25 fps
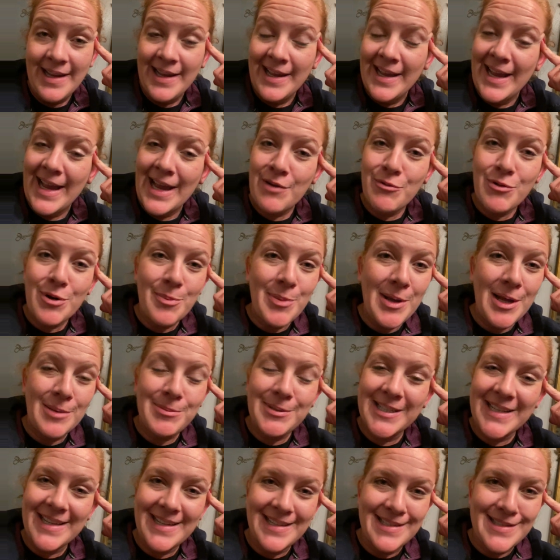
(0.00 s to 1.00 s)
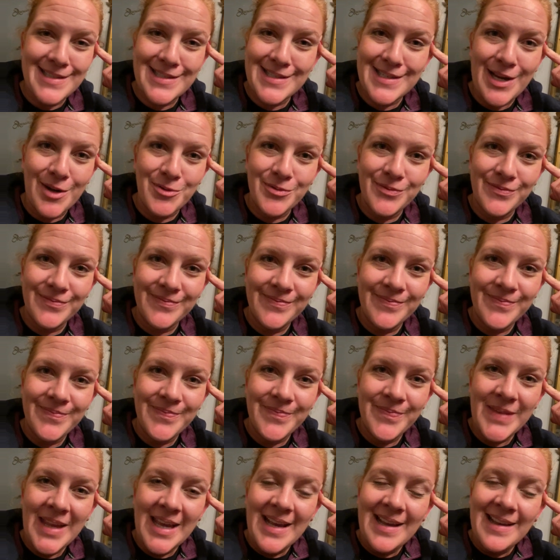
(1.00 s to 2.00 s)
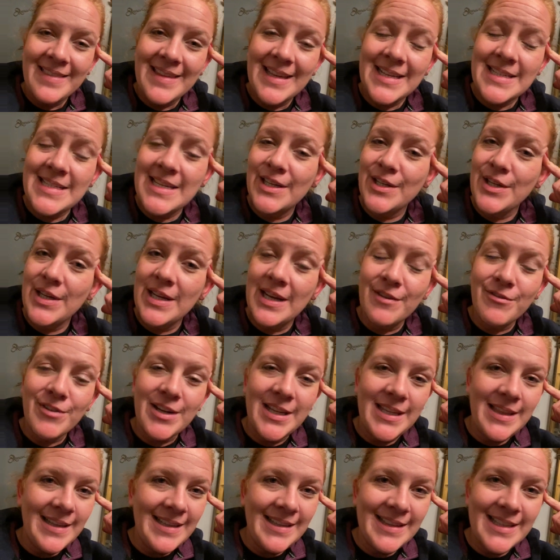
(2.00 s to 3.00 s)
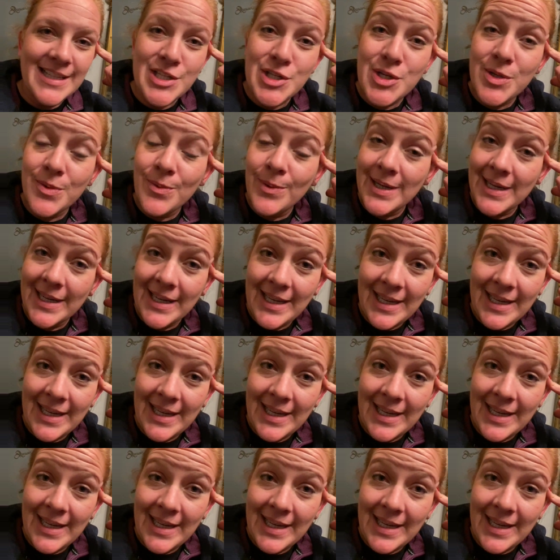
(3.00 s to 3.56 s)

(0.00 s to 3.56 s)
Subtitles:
And Republicans don't. They tell you everything that you want to